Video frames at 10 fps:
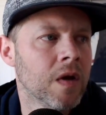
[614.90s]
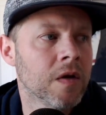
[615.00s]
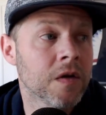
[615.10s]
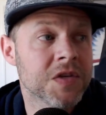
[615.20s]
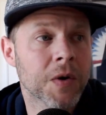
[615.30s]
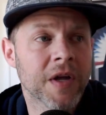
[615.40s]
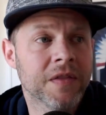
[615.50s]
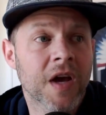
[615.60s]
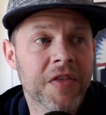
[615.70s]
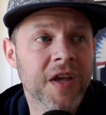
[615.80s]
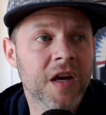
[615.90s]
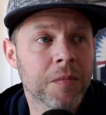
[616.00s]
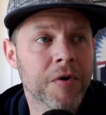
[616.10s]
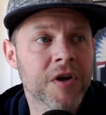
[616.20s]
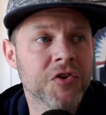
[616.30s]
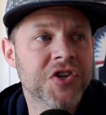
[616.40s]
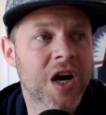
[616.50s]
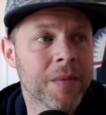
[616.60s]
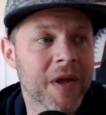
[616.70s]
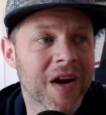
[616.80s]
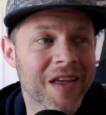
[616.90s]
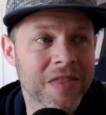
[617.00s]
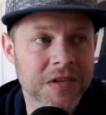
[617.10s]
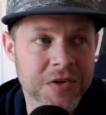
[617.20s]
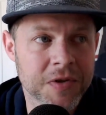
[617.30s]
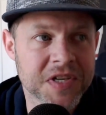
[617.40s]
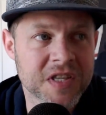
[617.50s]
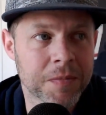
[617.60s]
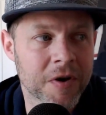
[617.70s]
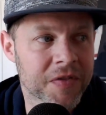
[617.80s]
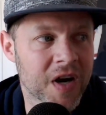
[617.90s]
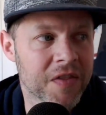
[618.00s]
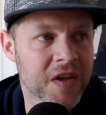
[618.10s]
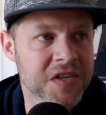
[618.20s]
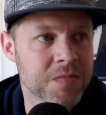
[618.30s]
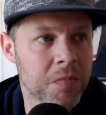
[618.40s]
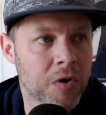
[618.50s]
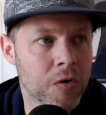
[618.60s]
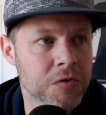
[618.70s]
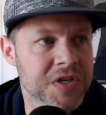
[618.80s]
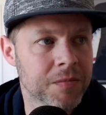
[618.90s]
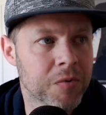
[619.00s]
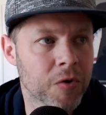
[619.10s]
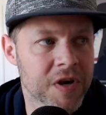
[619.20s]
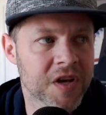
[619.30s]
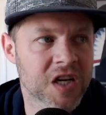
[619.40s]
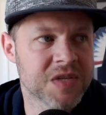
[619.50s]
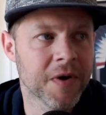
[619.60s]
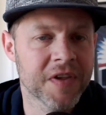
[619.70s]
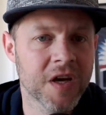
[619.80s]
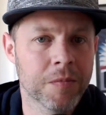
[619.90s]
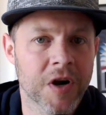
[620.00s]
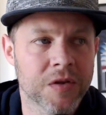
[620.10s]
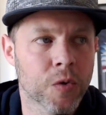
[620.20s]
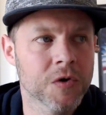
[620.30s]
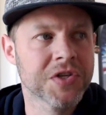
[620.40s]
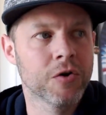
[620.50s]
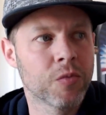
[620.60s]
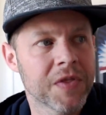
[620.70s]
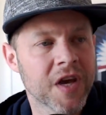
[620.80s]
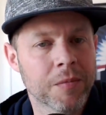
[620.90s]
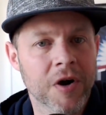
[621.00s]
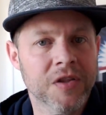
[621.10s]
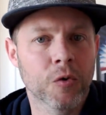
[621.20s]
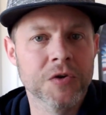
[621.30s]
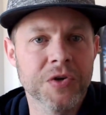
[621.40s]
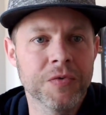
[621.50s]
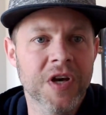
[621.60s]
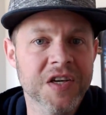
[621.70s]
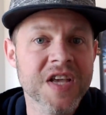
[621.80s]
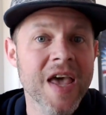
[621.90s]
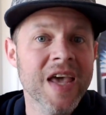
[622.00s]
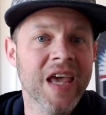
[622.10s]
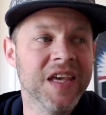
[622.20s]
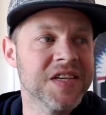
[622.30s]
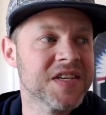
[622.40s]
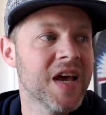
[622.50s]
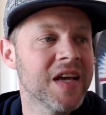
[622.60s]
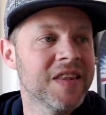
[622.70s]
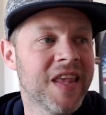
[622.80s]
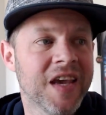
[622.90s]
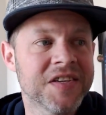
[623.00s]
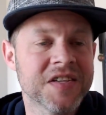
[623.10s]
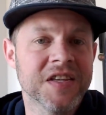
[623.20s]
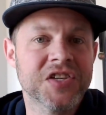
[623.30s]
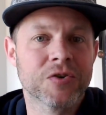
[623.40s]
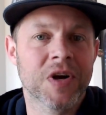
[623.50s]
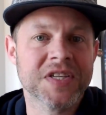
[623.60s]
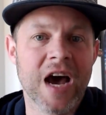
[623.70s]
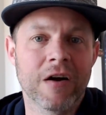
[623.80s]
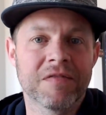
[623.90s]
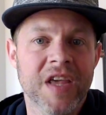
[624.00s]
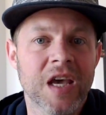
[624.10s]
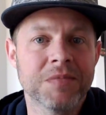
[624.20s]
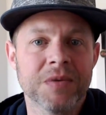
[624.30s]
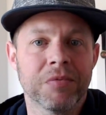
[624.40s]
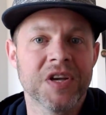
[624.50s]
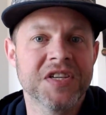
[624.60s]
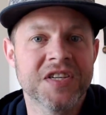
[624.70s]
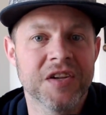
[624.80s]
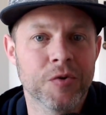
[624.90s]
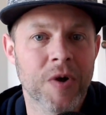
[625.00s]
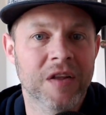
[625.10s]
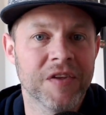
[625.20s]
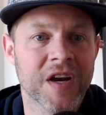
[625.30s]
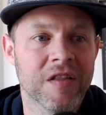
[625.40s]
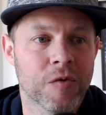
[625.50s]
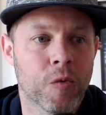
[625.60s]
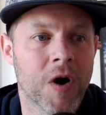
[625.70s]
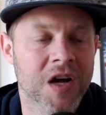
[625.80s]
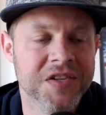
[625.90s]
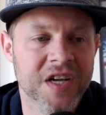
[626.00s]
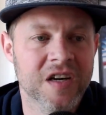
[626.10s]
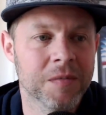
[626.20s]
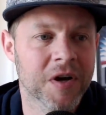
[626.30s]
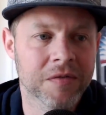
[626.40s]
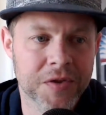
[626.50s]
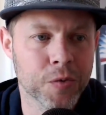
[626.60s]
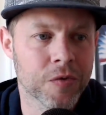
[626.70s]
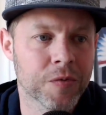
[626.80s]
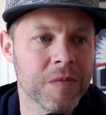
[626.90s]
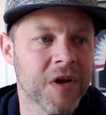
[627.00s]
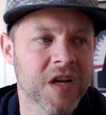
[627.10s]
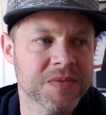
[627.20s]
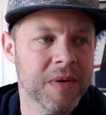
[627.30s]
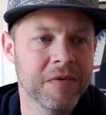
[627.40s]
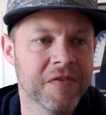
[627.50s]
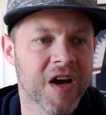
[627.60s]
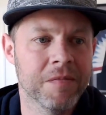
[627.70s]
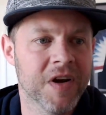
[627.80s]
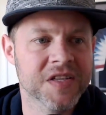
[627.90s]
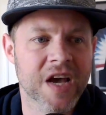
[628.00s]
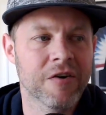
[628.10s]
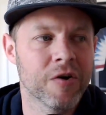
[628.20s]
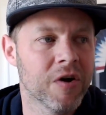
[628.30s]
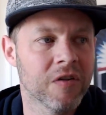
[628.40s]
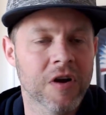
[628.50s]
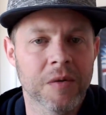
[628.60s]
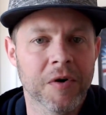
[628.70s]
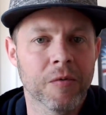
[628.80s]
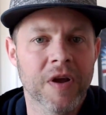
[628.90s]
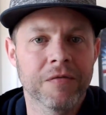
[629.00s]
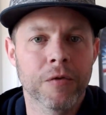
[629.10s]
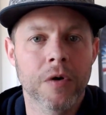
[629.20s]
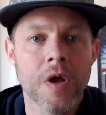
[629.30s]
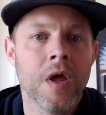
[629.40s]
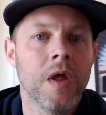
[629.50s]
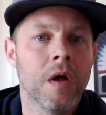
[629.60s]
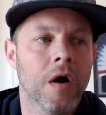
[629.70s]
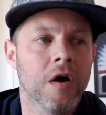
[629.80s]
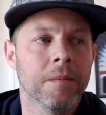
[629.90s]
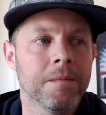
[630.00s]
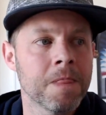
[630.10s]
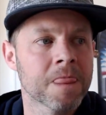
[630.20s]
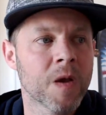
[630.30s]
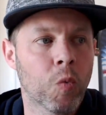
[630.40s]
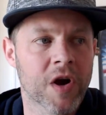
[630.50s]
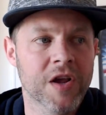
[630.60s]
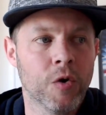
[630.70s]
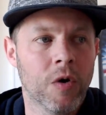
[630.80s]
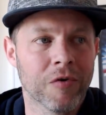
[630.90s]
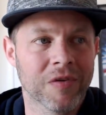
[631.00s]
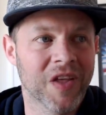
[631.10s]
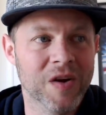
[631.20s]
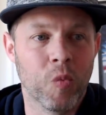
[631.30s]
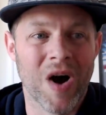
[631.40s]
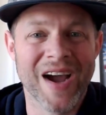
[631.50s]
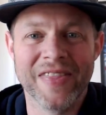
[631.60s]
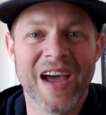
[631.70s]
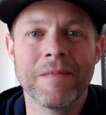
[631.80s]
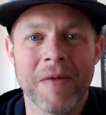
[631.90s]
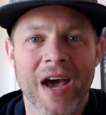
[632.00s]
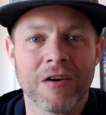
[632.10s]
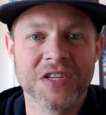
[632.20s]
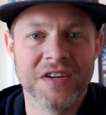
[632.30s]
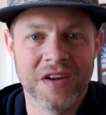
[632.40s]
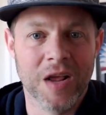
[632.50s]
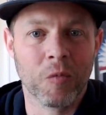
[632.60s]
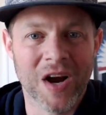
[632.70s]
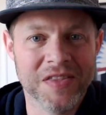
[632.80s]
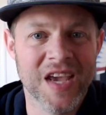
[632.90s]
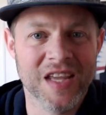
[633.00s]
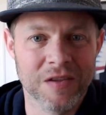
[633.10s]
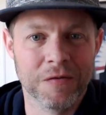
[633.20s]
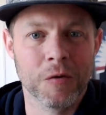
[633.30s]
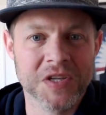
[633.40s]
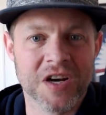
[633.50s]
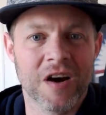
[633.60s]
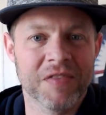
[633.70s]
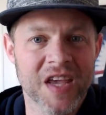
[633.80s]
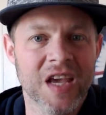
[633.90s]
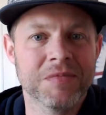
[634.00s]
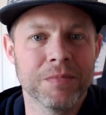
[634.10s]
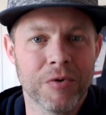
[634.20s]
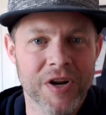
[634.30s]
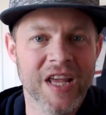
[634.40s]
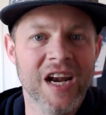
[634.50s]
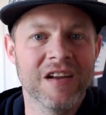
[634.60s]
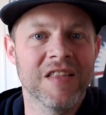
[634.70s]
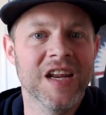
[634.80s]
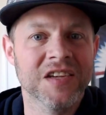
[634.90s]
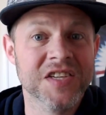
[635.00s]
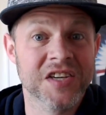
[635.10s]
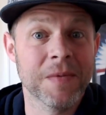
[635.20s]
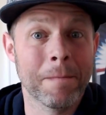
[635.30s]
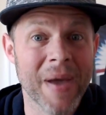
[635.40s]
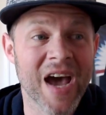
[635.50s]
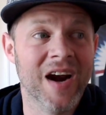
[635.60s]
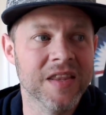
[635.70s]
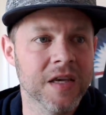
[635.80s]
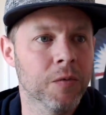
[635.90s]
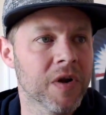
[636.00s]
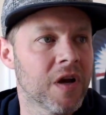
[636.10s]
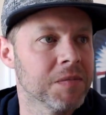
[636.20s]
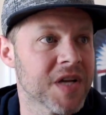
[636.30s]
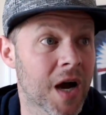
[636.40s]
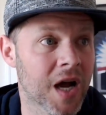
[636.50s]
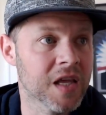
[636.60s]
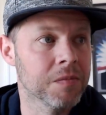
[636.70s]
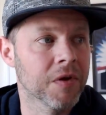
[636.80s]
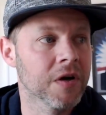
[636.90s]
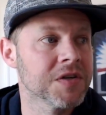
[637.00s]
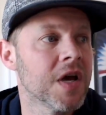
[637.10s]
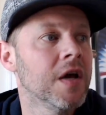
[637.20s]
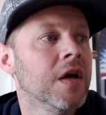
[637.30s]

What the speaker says: Yeah, so I think he did a pretty good job, and so this is the part that I think is most important. He talks about the upright torso, and what the upright torso does is takes the stress out of the hips and places it directly into the quads. And in about 2 or 3 minutes, maybe 5 minutes, I don't know how long I'm going to rant for, we're going to go over like why that matters and why taking the focus off the hips and putting it into the knee is such a bad idea when it comes to hockey players.